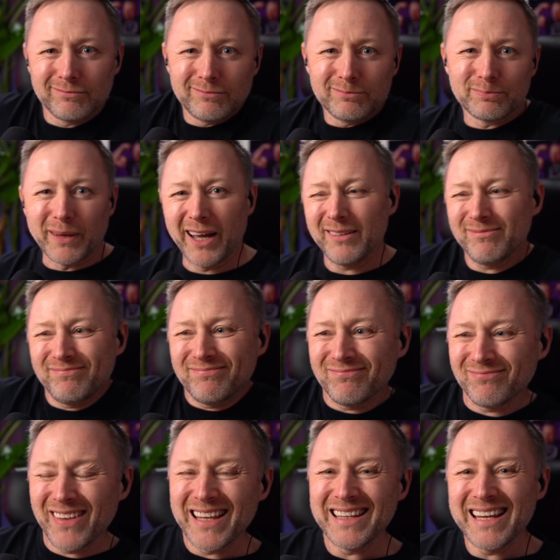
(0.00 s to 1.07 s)
But
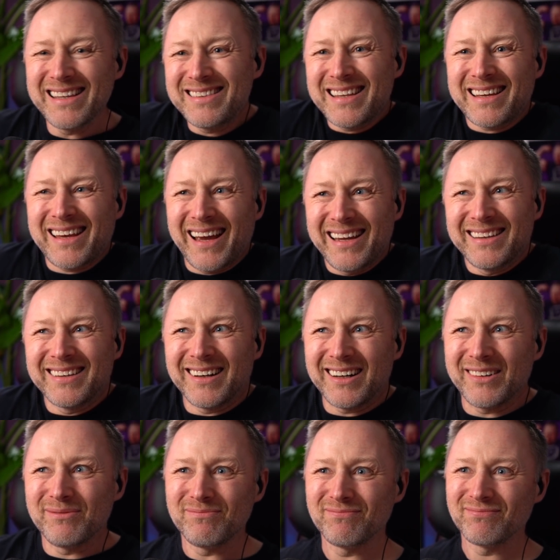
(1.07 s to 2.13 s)
you need the kind of
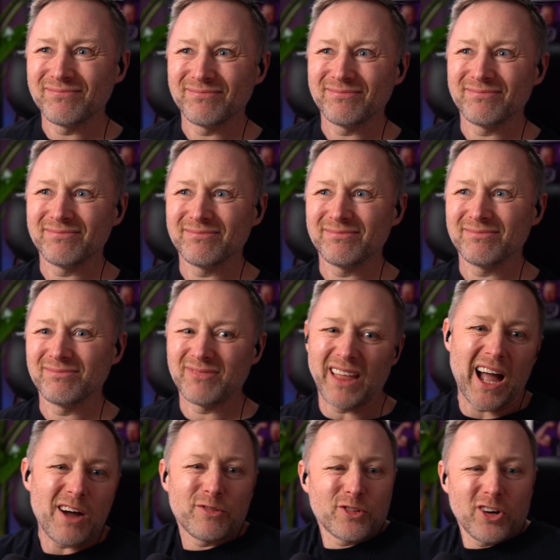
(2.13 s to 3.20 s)

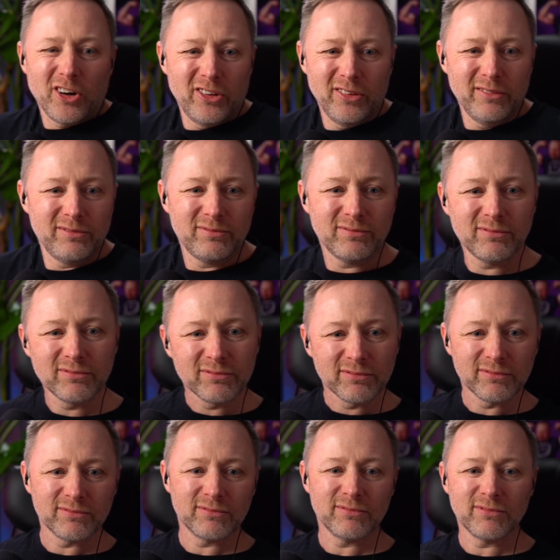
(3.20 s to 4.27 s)
daft cunt.
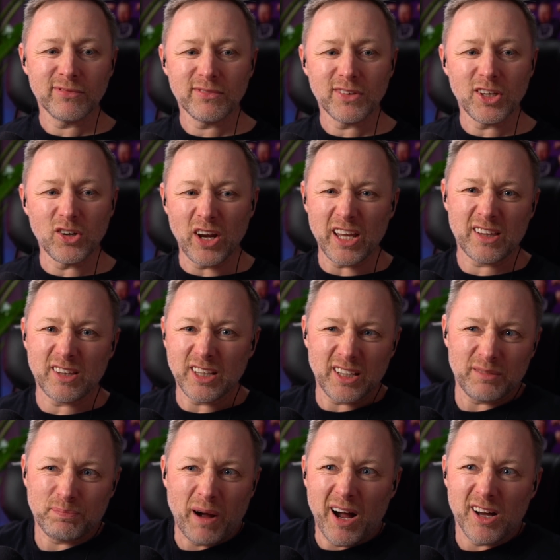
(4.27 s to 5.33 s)
You know, the
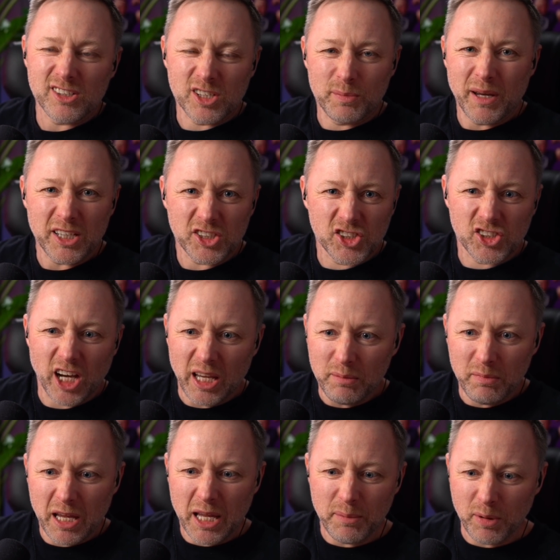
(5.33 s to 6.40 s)
part is a bit shite
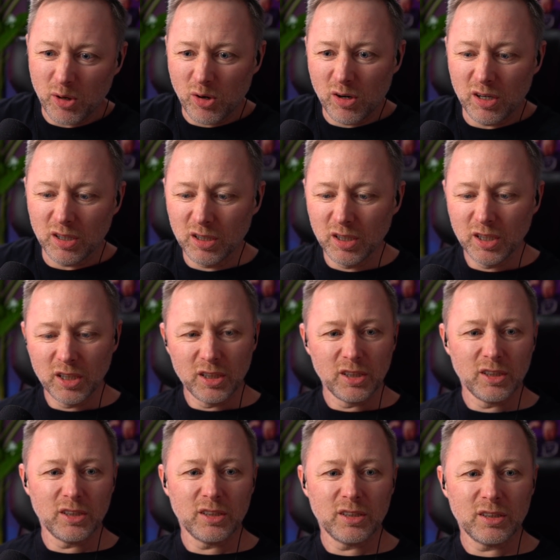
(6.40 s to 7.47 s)
maybe, or
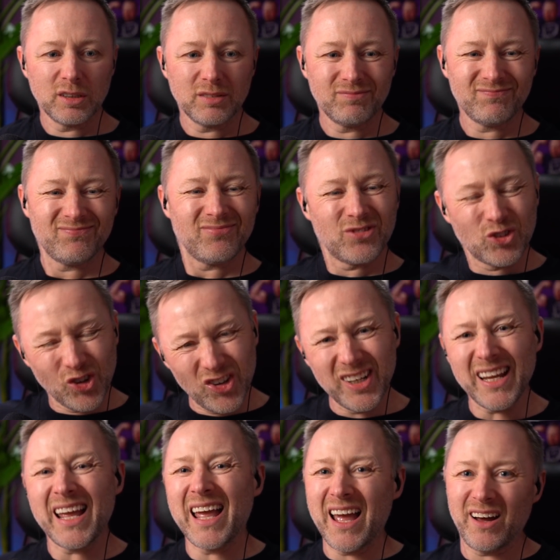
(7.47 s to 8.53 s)
down
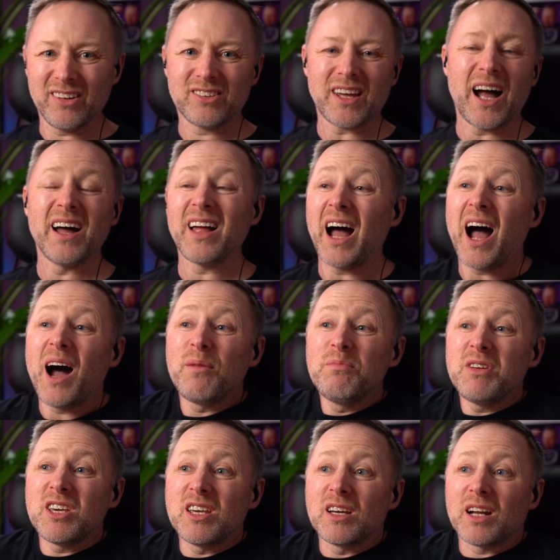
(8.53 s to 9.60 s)
to earth. I'm
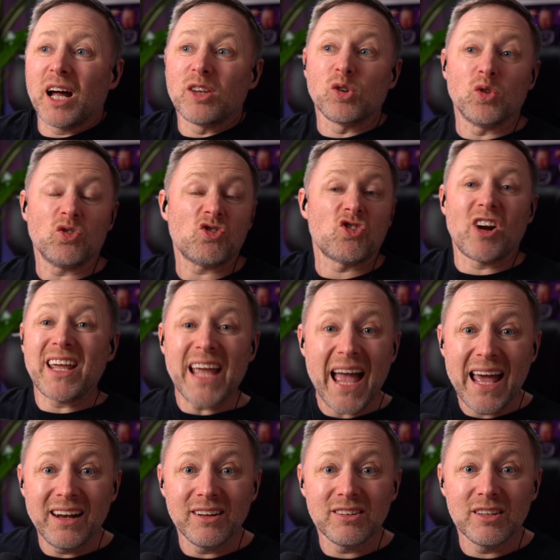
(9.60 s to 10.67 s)
here, I don't write
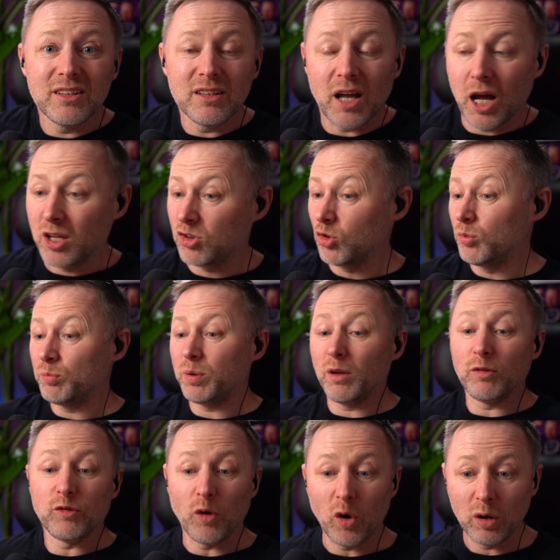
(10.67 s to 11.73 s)
anything, I don't
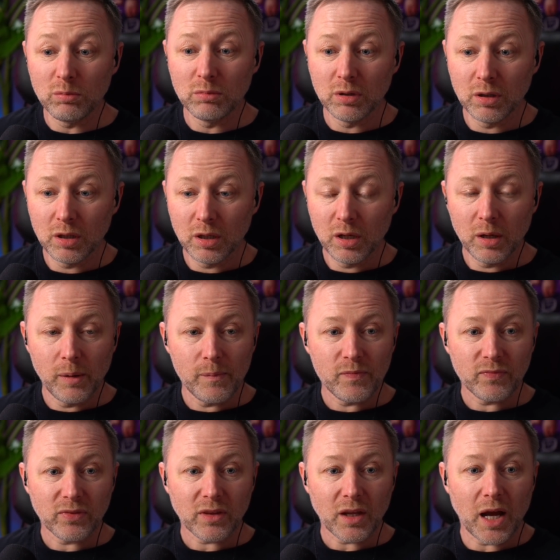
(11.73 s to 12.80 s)
perform.
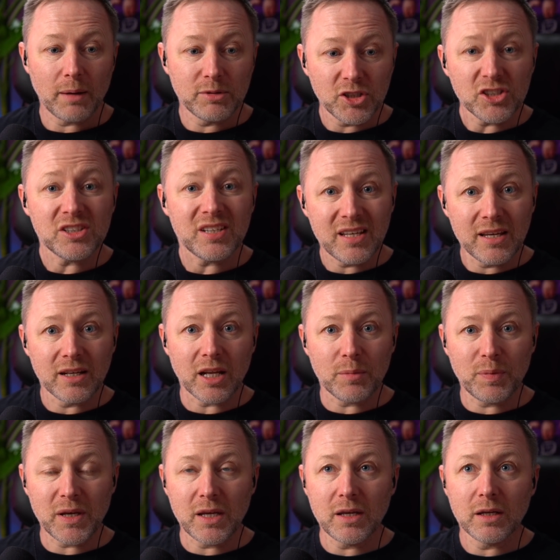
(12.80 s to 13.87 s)
I'm just here to
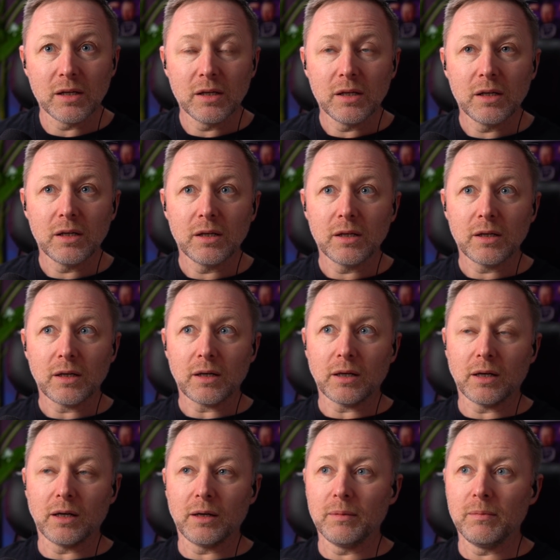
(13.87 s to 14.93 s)
be
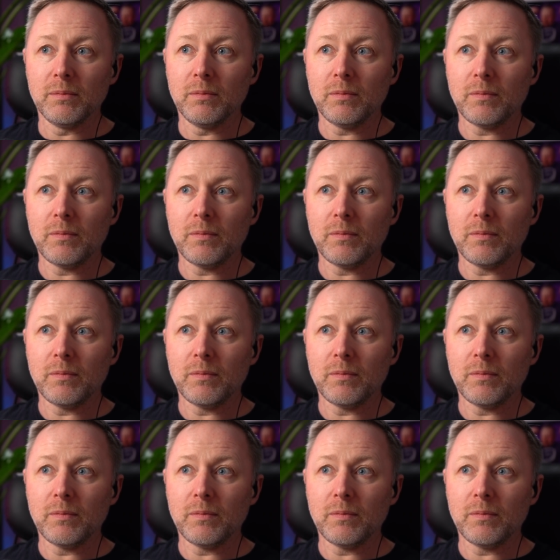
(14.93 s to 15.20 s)
kind